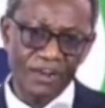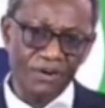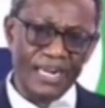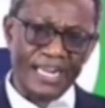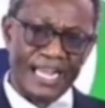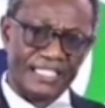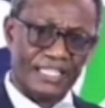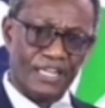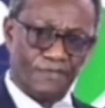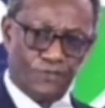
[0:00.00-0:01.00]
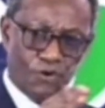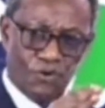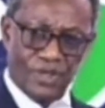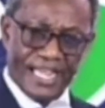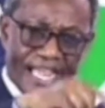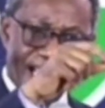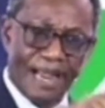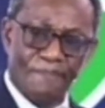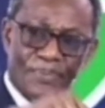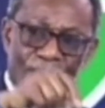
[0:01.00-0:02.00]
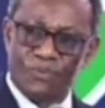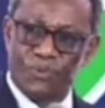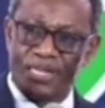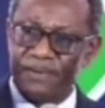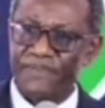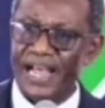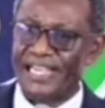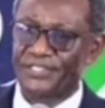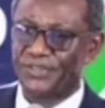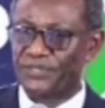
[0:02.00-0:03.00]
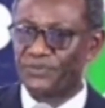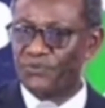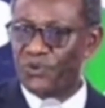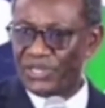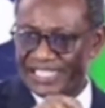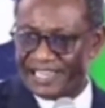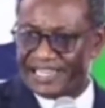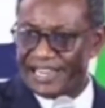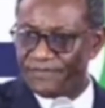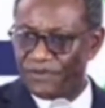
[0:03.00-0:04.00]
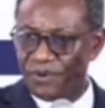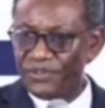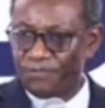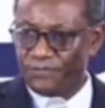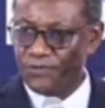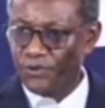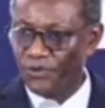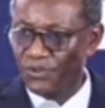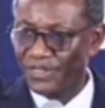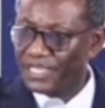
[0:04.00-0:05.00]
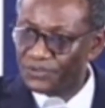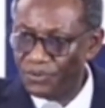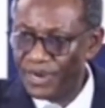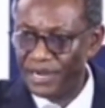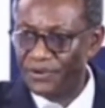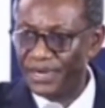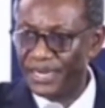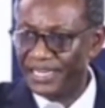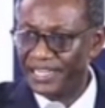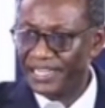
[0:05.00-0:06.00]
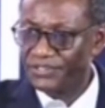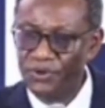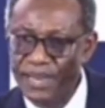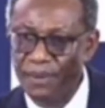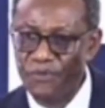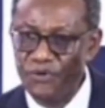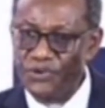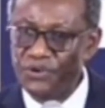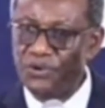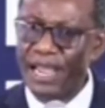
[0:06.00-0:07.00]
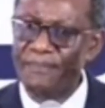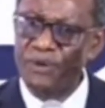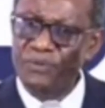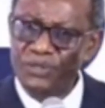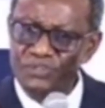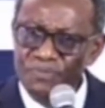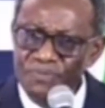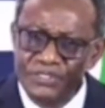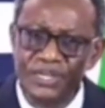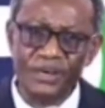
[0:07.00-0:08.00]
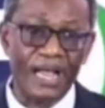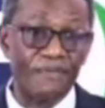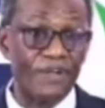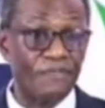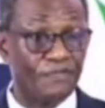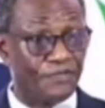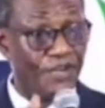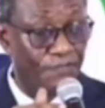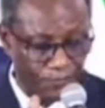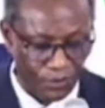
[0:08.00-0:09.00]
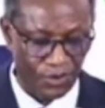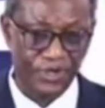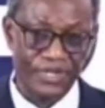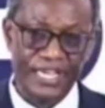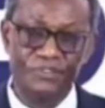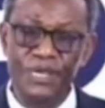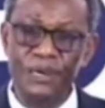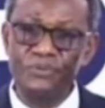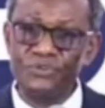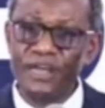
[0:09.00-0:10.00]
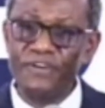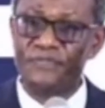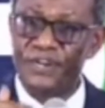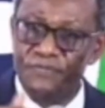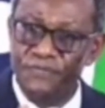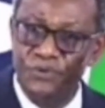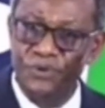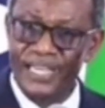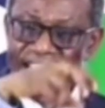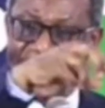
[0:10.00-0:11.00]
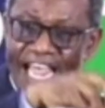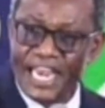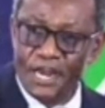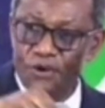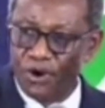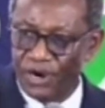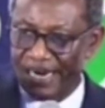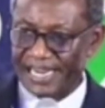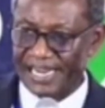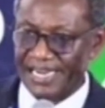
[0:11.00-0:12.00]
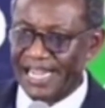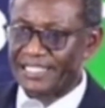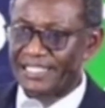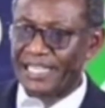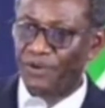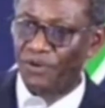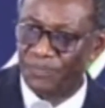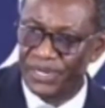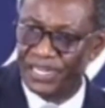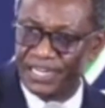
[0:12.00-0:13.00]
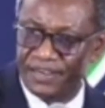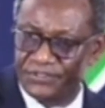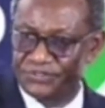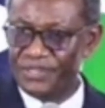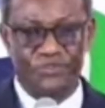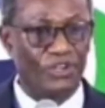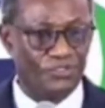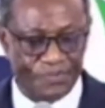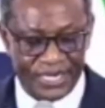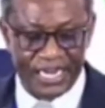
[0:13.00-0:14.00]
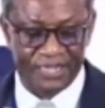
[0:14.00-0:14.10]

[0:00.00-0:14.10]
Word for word: look at the flow and pick whatever is not wanted from the flow. That's what we are doing. So we are moving all right, but I want to make sure that we have a free flow. And to be able to have a free flow, any log that is accompanying the stream, we want to pick out